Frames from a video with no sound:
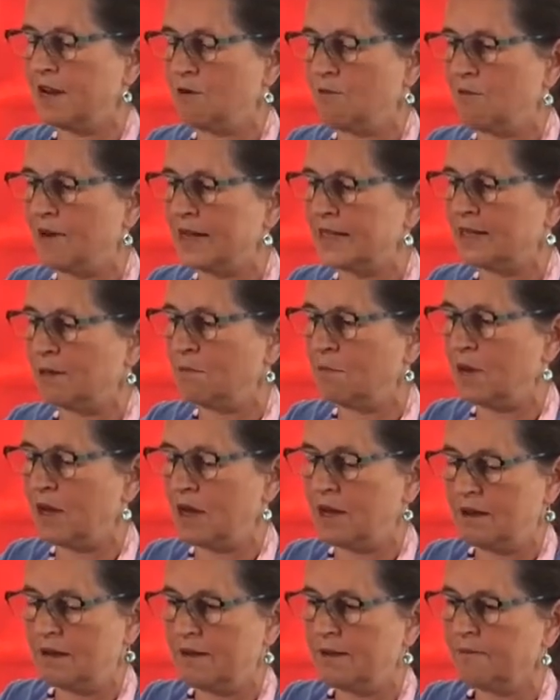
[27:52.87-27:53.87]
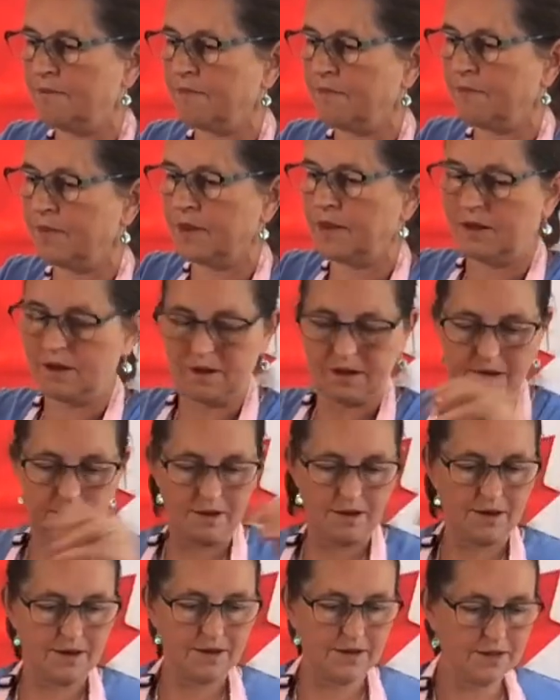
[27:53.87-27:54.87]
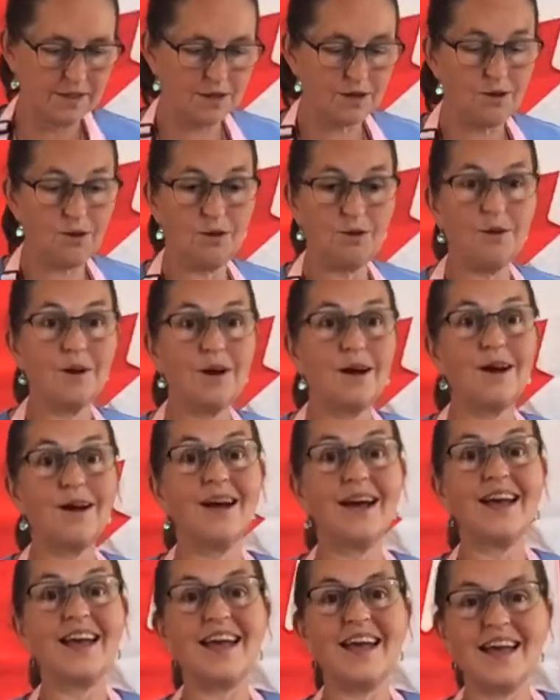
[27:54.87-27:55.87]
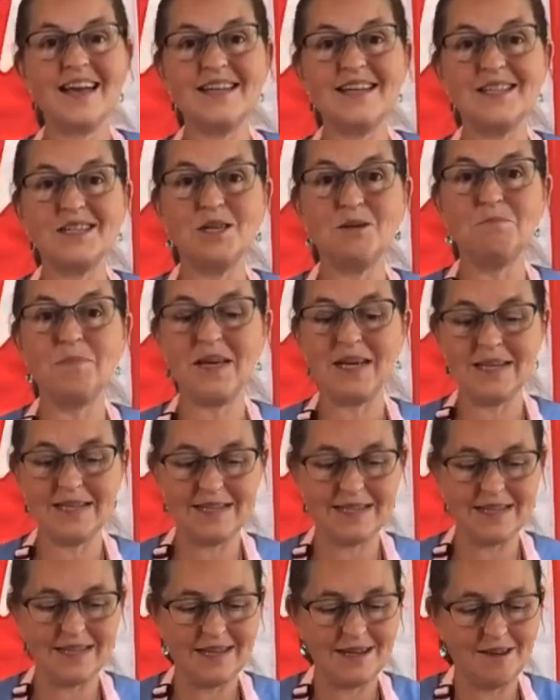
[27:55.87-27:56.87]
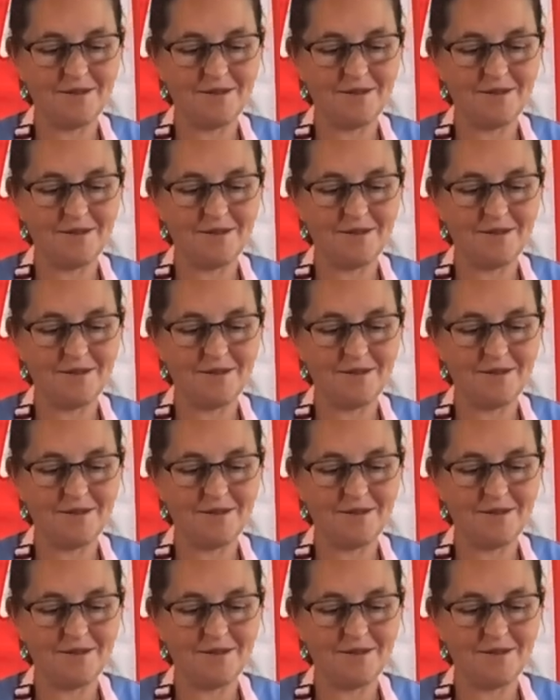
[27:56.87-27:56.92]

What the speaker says: recipe. So easy peasy,